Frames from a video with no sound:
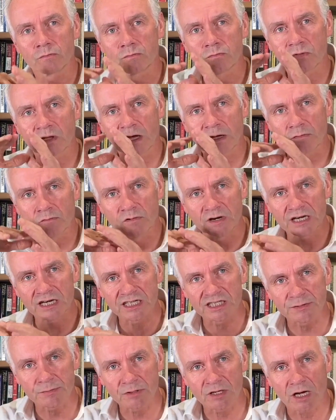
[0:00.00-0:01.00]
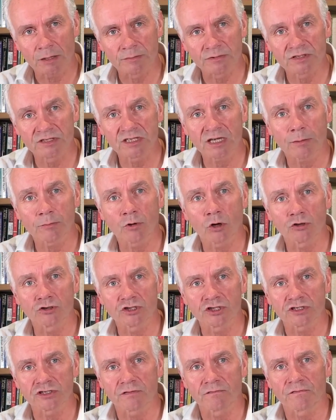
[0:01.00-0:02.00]
reading is becoming
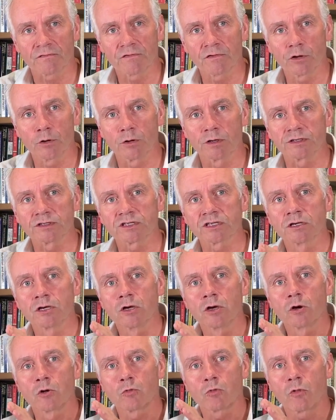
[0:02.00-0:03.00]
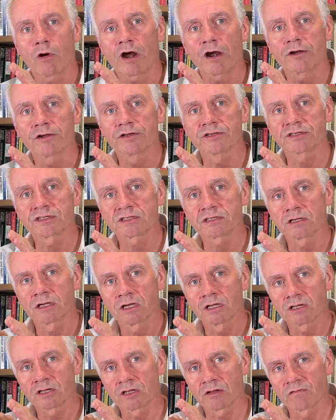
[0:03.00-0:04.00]
subconscious and fluent, whereas
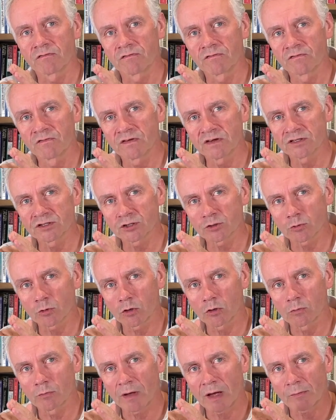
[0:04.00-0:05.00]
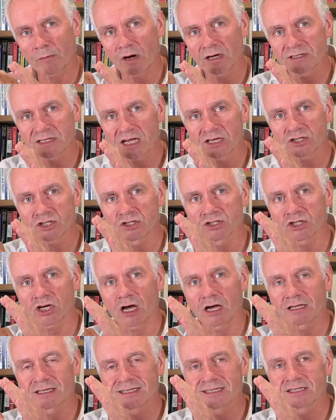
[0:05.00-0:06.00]
the visual memorization
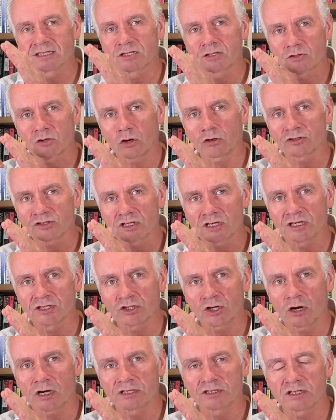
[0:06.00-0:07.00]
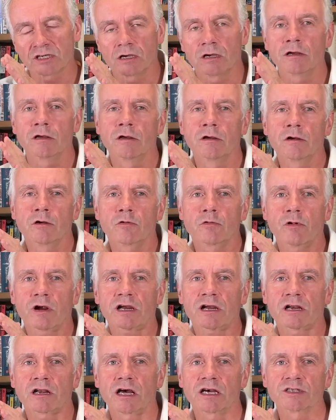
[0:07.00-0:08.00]
child is constantly trying to
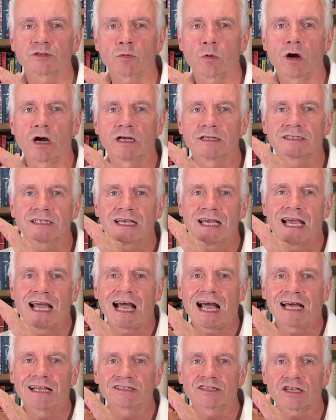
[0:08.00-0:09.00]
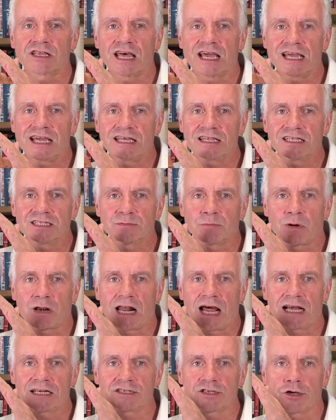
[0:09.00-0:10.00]
recognize words, and so they hit this
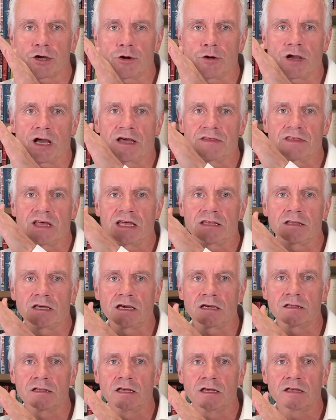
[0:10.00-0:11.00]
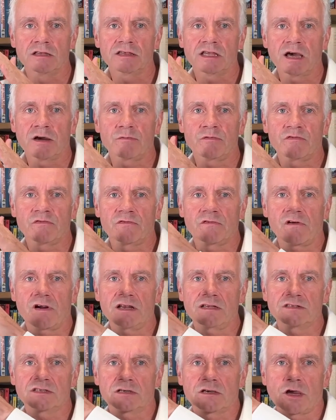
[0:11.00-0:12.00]
plateau, and then their
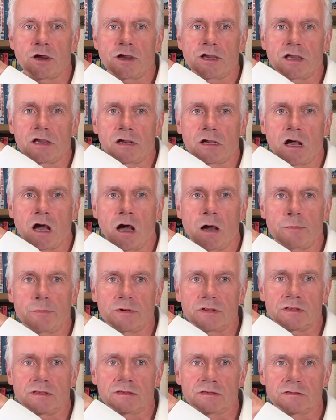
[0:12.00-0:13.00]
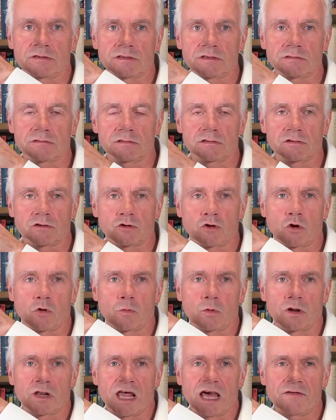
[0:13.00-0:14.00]
friends are going up at the
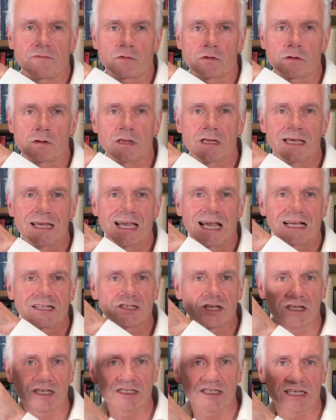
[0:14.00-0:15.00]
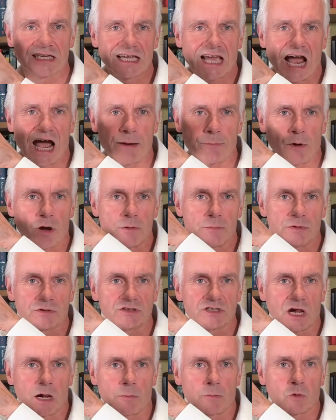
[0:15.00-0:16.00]
normal level, and so this gap opens
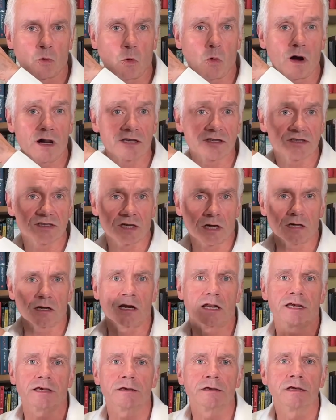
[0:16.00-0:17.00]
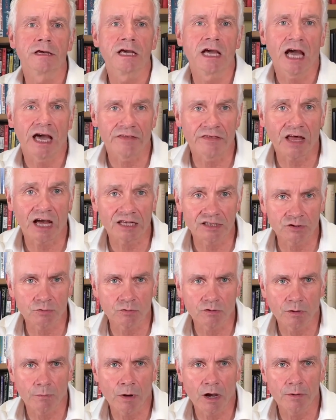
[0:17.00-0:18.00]
up quite suddenly, and that's
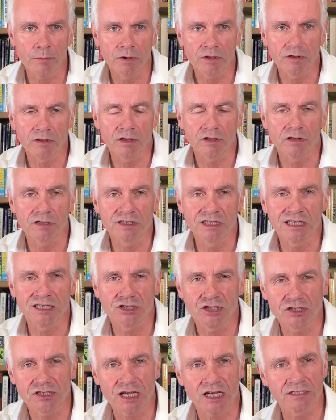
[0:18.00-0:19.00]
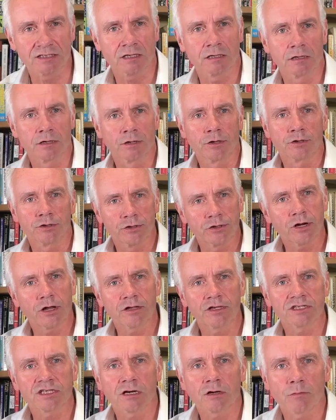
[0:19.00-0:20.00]
the moment that the teacher says,
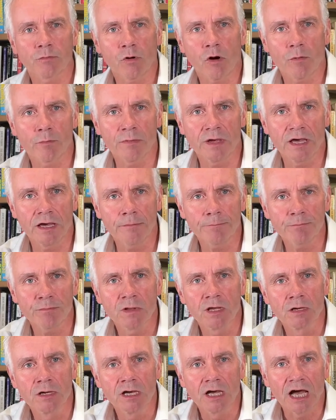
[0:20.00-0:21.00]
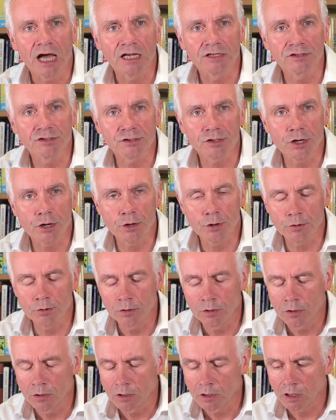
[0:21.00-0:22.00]
there's a little problem here. And so
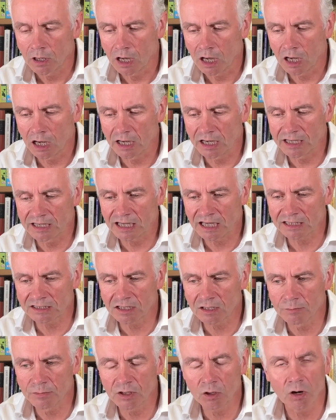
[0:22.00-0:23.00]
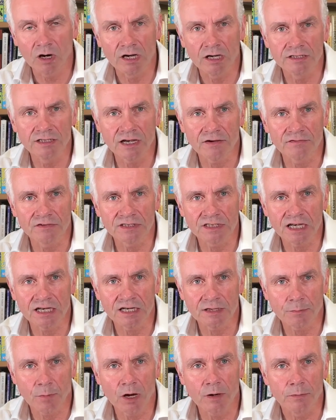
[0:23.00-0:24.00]
that can be quite a
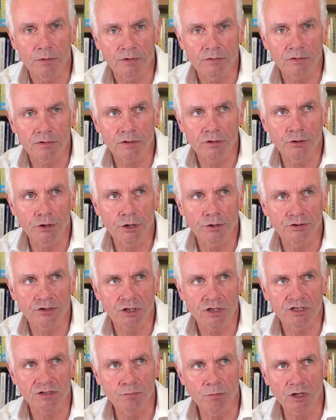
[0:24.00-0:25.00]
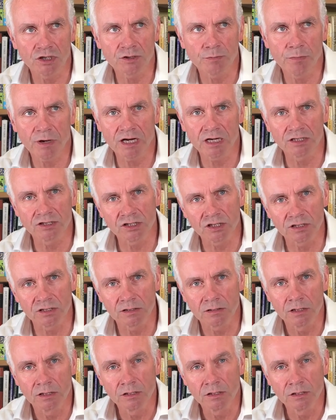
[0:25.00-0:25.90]
devastating moment, so it's much better to